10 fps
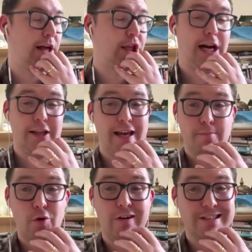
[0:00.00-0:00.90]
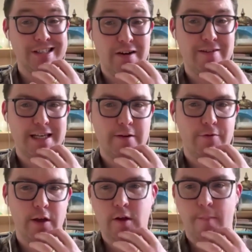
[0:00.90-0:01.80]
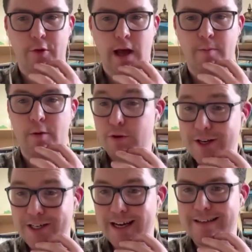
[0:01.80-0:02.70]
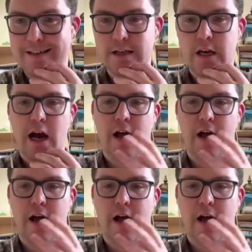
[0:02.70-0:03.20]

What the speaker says: actually, I think he's more conservative than is sometimes appreciated.